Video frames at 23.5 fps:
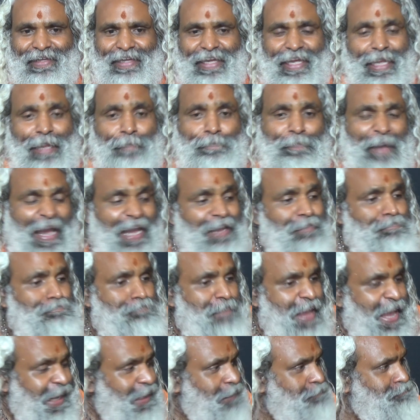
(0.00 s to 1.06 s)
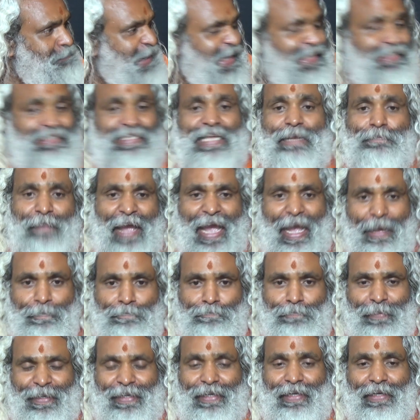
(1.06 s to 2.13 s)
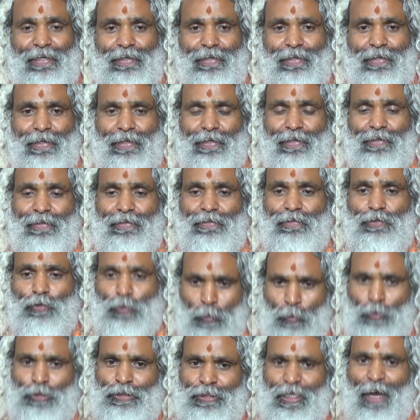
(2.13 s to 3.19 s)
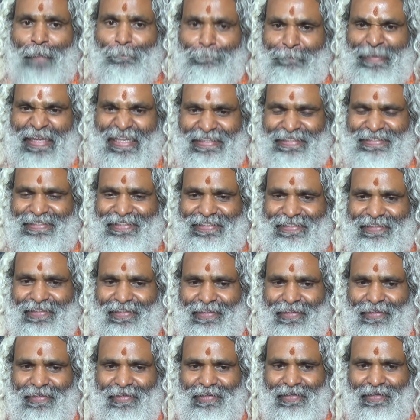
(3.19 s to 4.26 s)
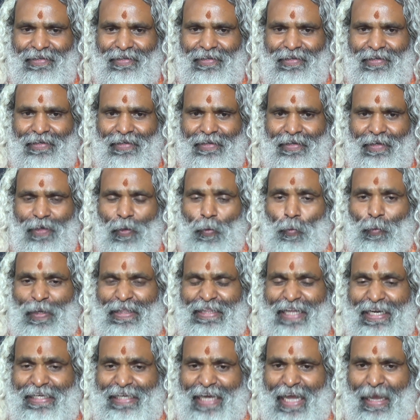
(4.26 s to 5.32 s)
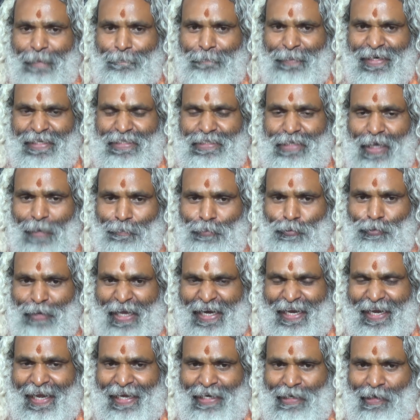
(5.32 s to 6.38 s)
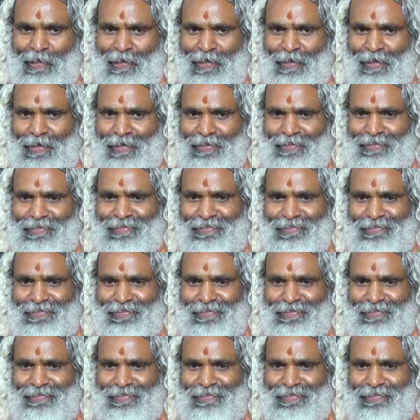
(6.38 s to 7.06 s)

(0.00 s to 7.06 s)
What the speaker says: If I make myself happy through some means, will that happiness come to an end or not?